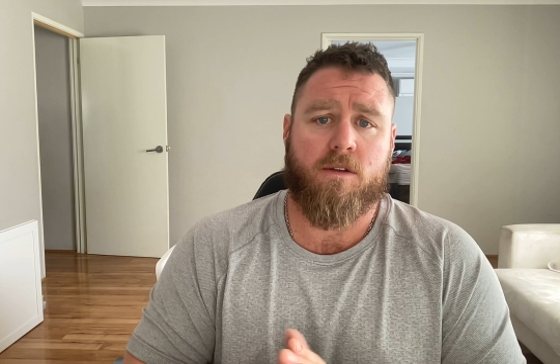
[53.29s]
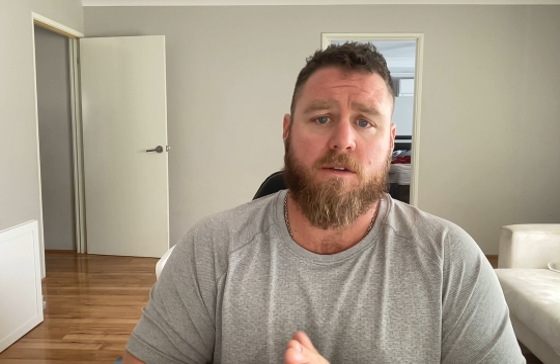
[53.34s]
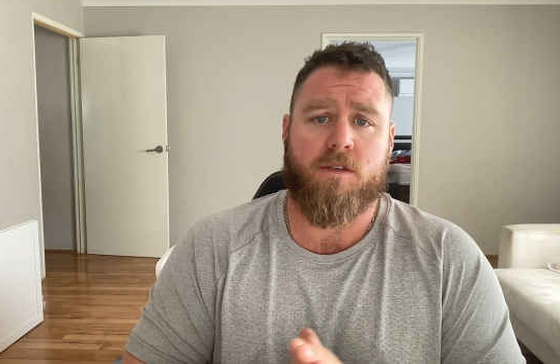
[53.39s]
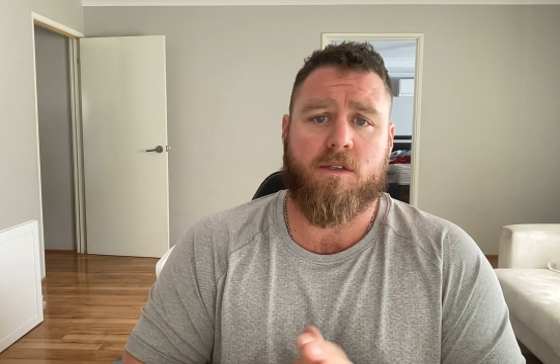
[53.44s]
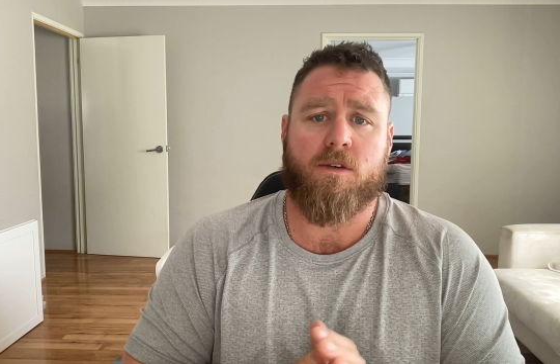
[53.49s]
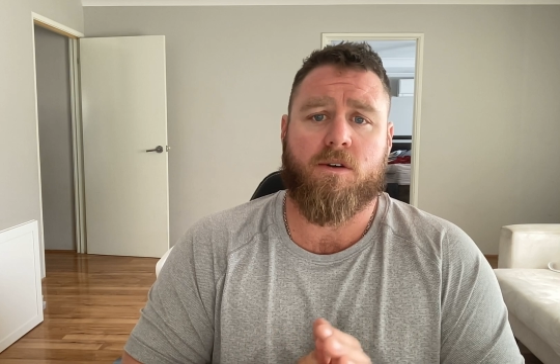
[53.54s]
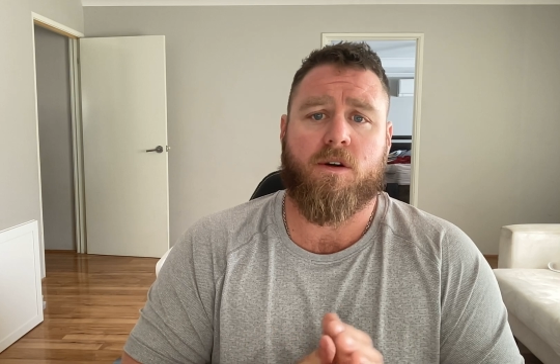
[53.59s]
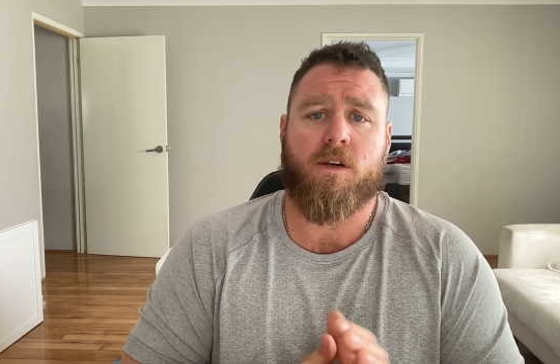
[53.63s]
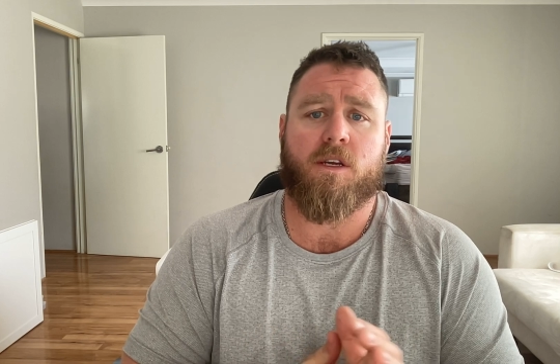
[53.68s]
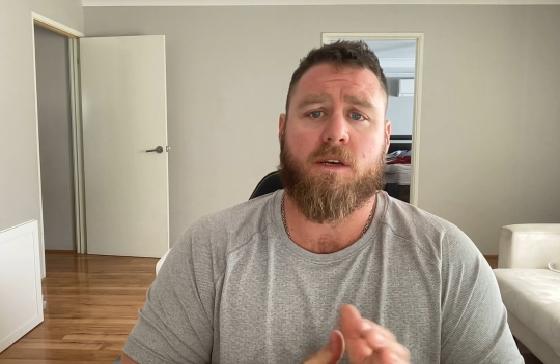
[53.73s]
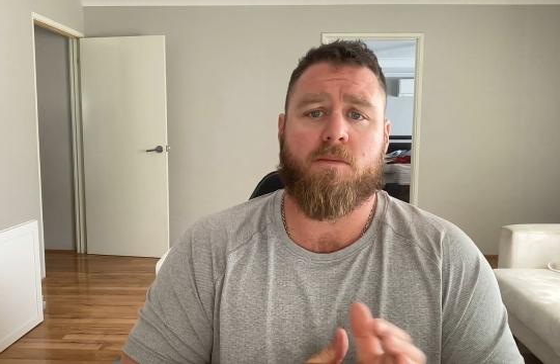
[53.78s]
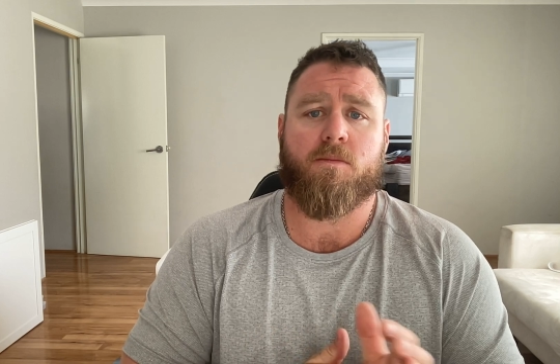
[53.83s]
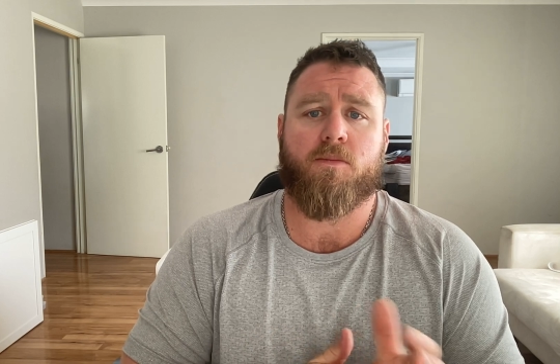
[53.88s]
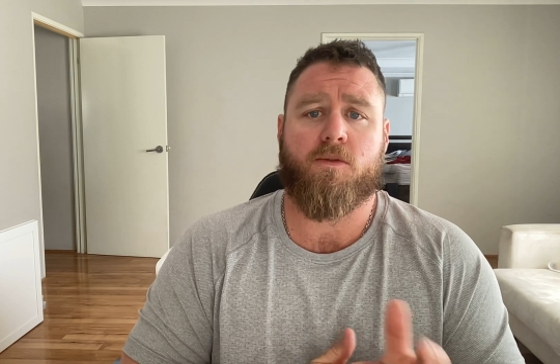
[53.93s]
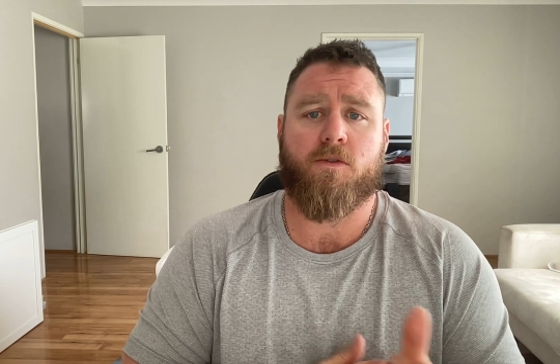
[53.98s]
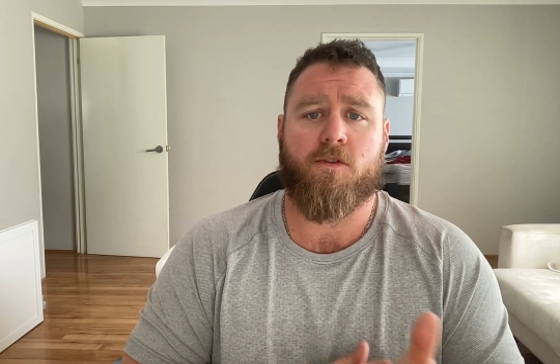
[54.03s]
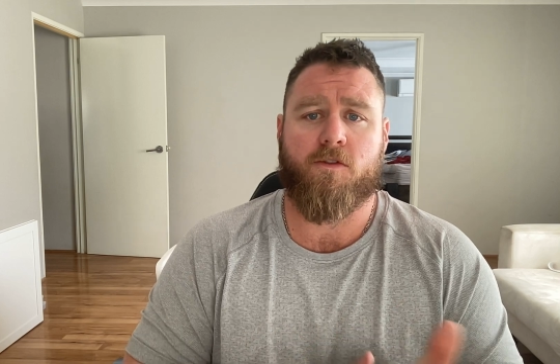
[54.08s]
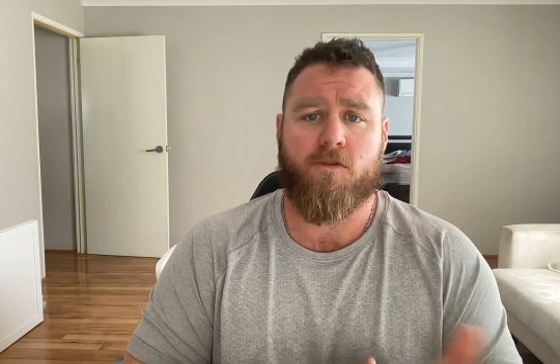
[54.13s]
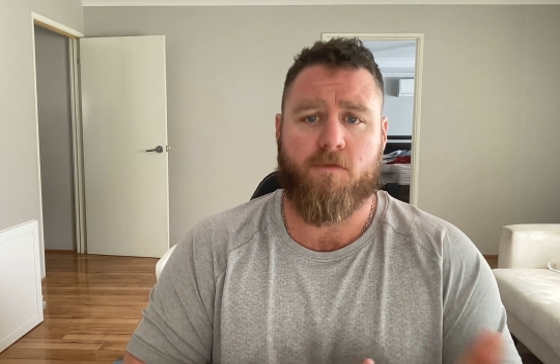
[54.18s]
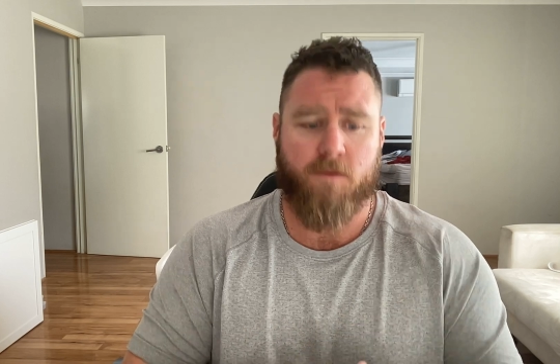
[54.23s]
designing
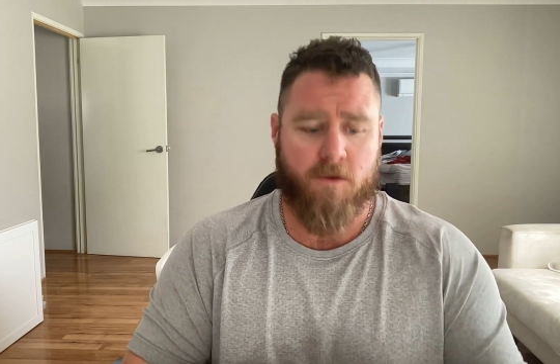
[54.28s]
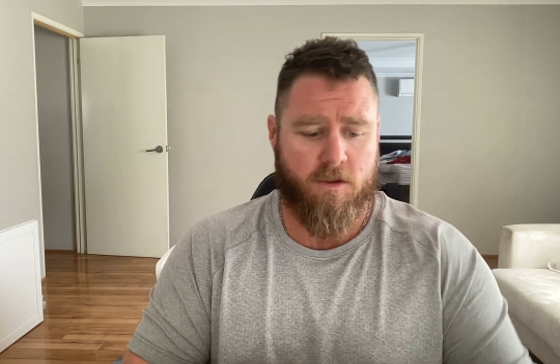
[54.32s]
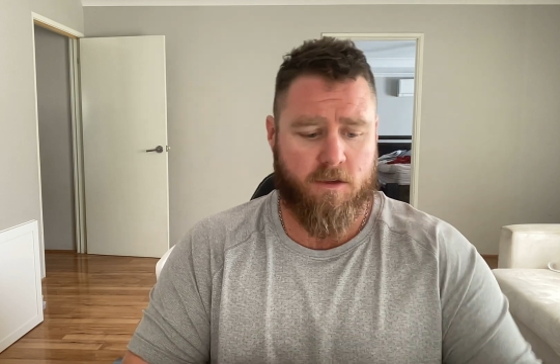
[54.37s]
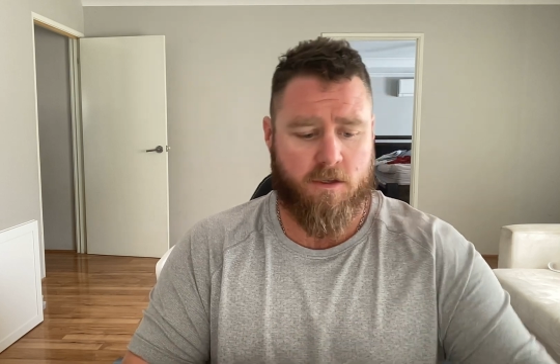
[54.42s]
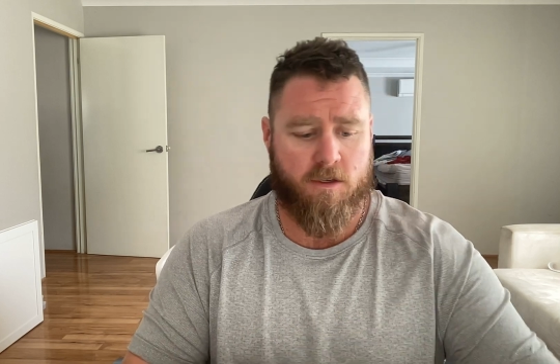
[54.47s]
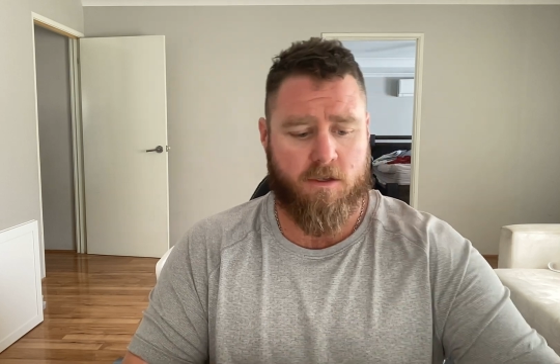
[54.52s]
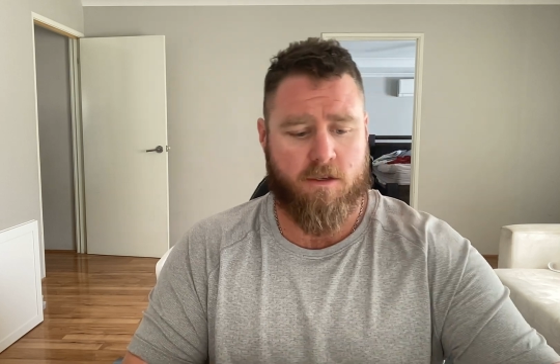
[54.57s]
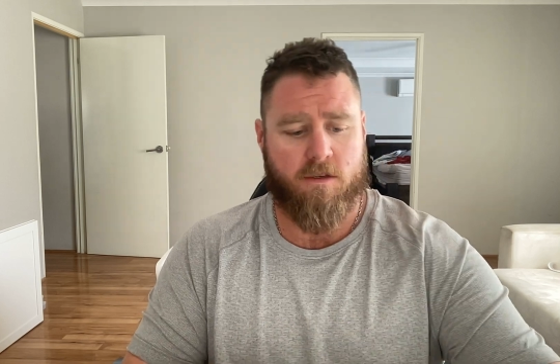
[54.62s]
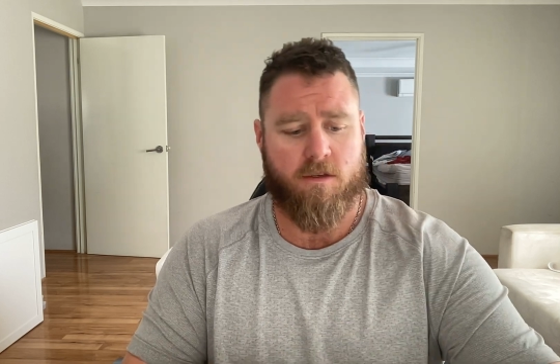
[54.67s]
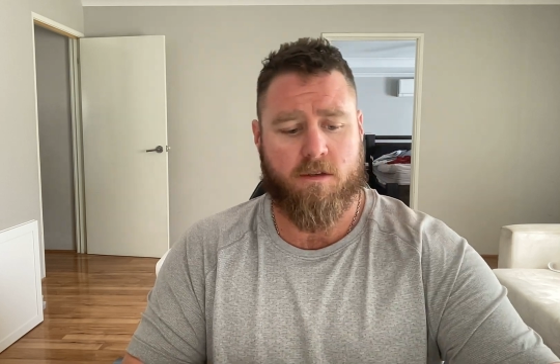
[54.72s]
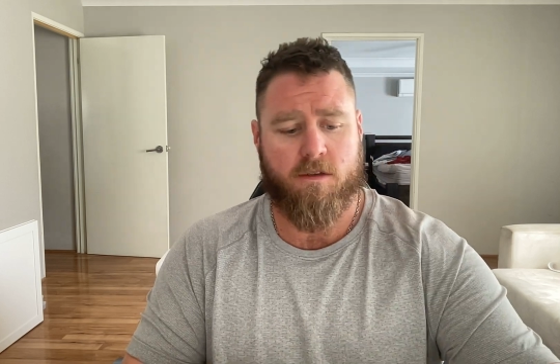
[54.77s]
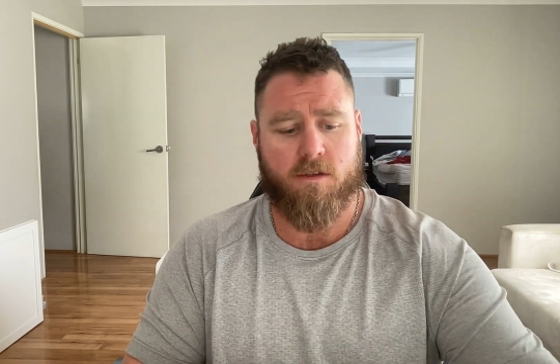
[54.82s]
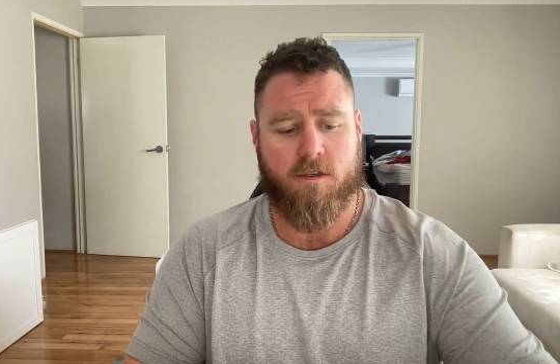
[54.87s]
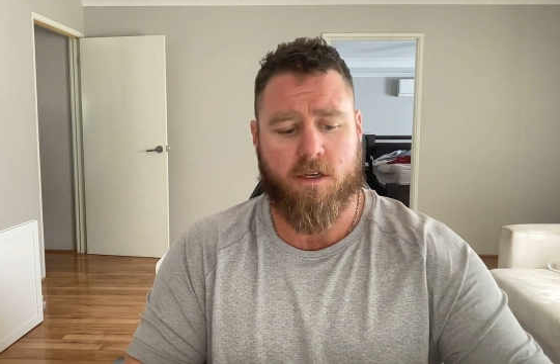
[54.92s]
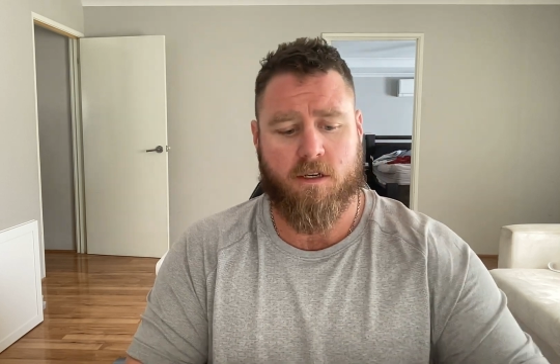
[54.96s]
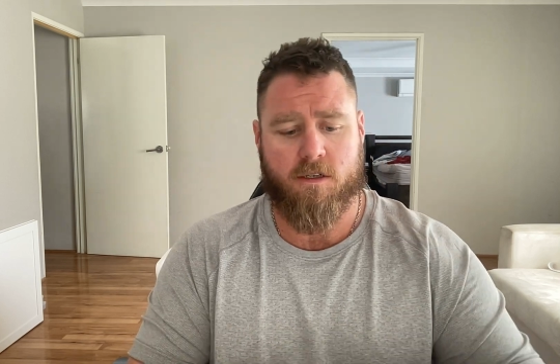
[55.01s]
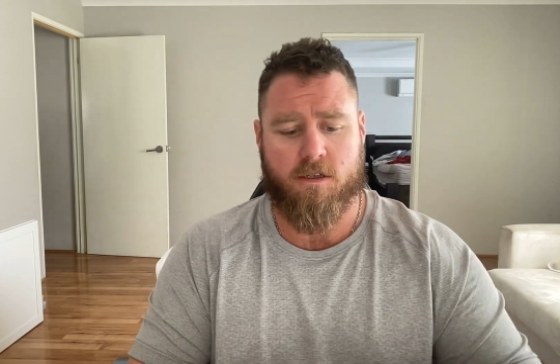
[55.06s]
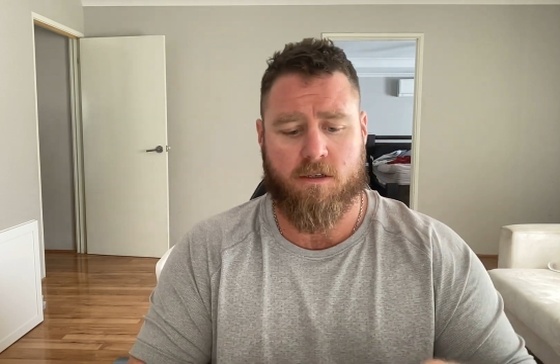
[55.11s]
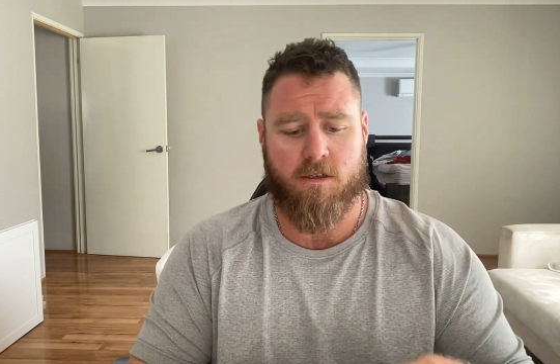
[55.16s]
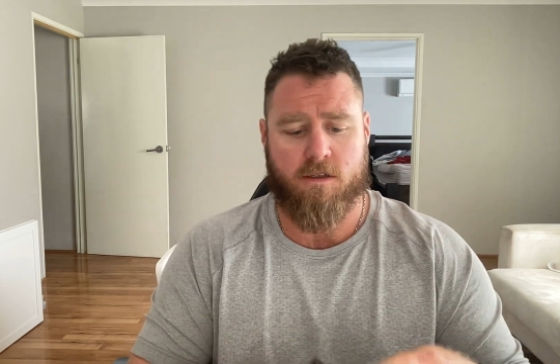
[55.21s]
improvements
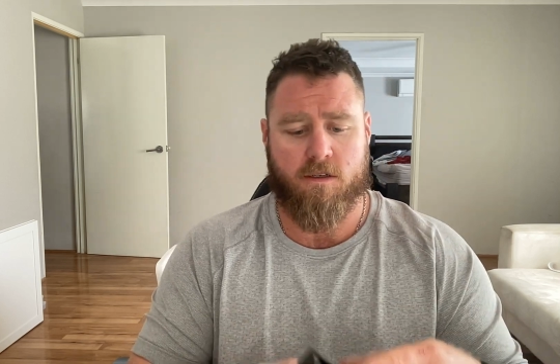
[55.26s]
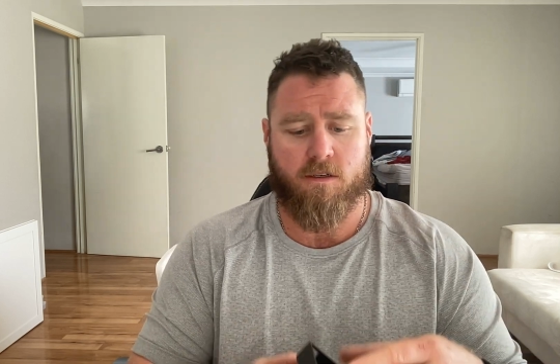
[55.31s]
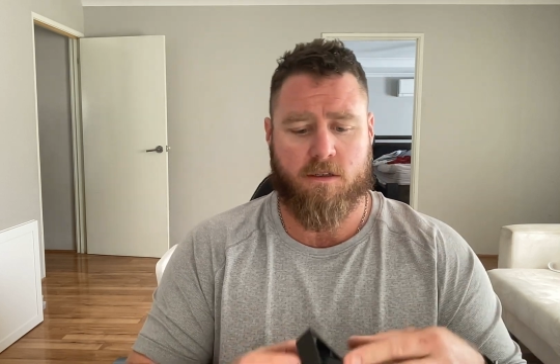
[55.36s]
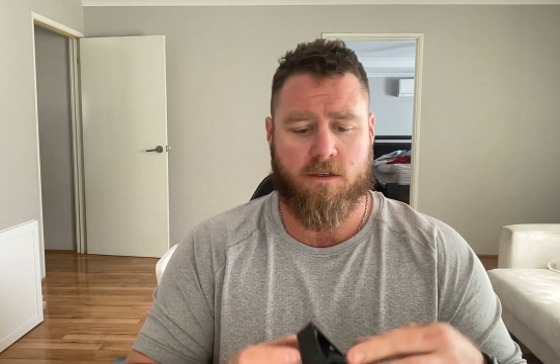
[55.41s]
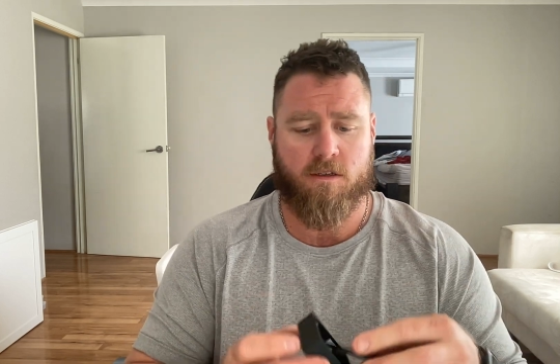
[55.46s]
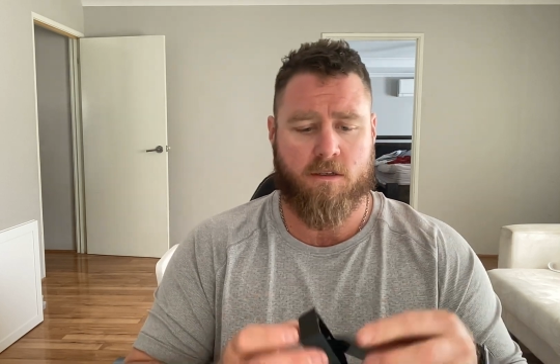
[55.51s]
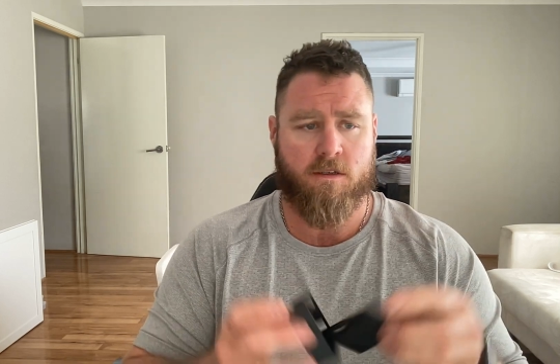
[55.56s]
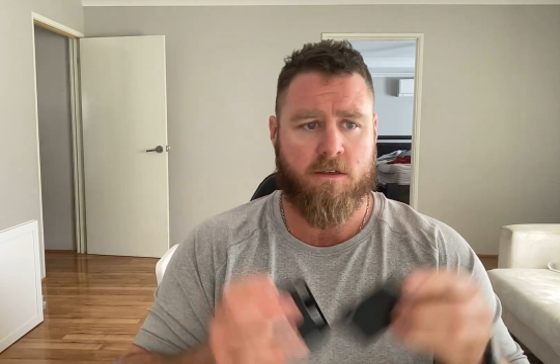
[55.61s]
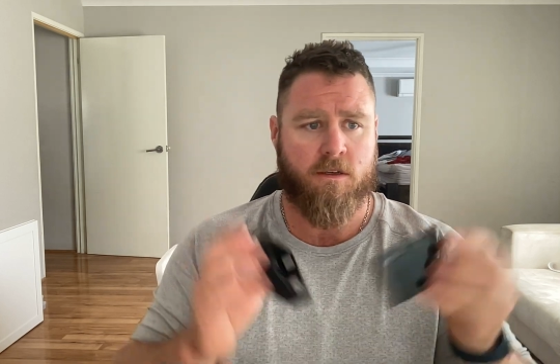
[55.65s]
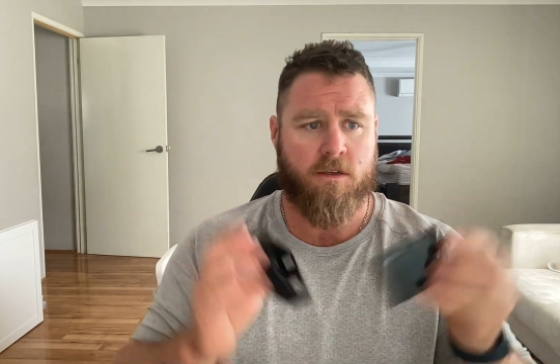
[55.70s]
such as